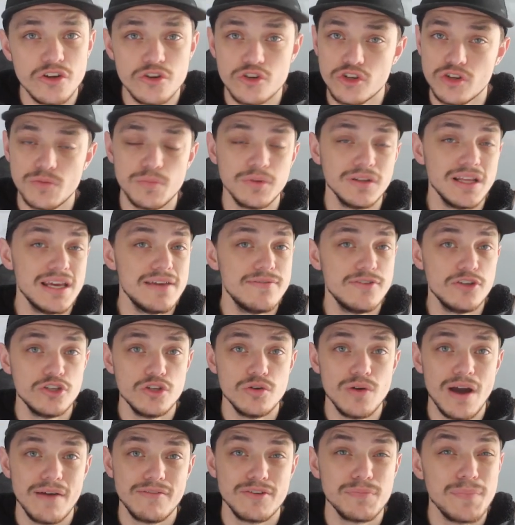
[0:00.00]
I do believe you
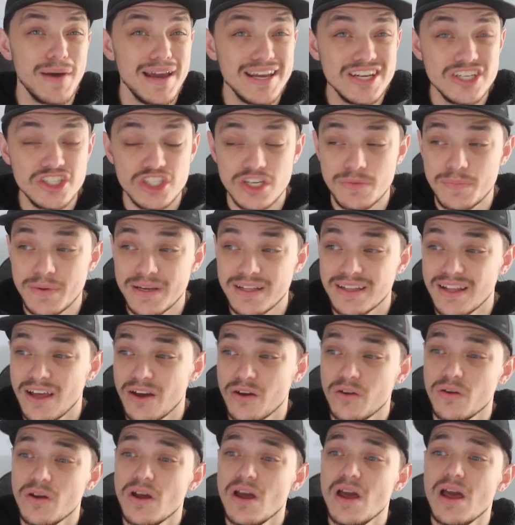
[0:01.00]
do have to pay shipping
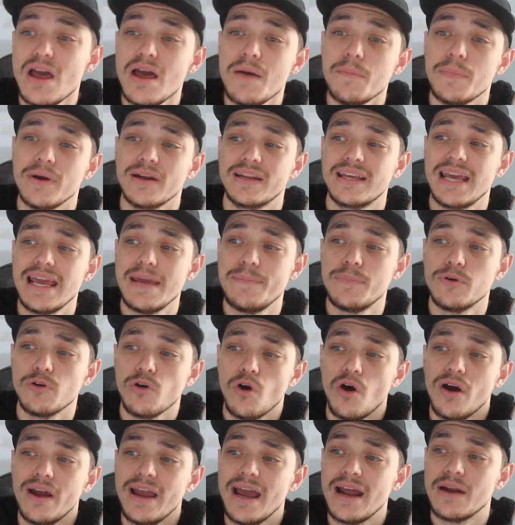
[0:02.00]
though, but keep
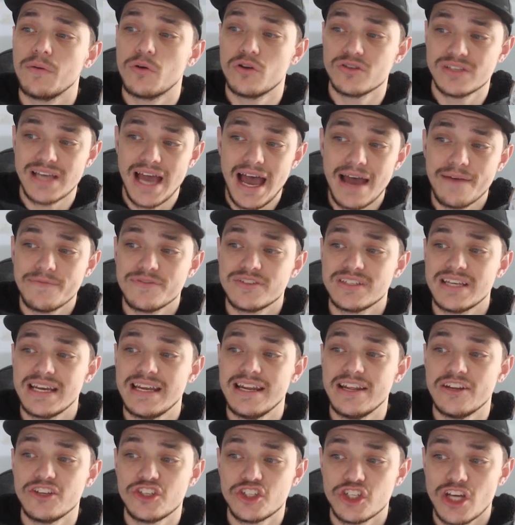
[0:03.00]
your eye out because I have
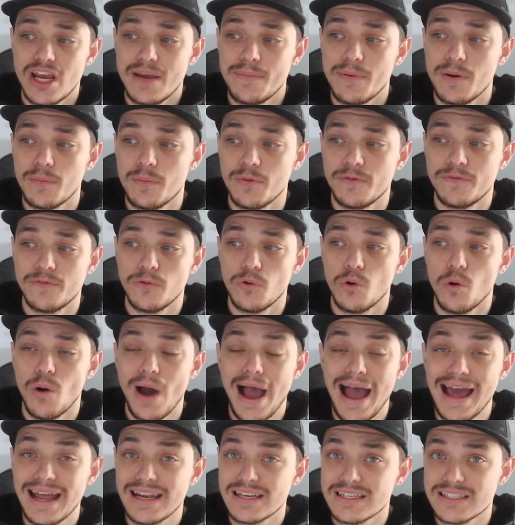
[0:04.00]
seen it cheaper
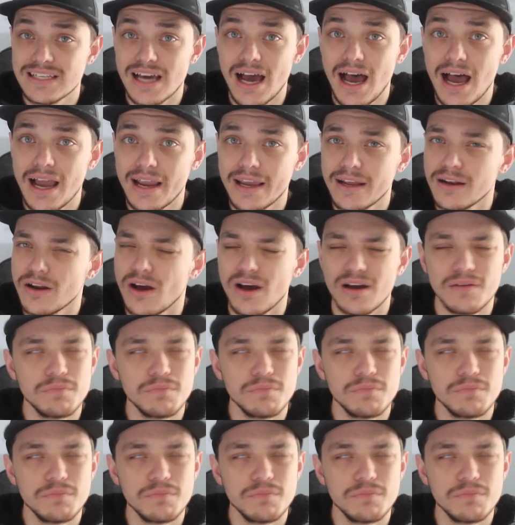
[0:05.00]
before at Target.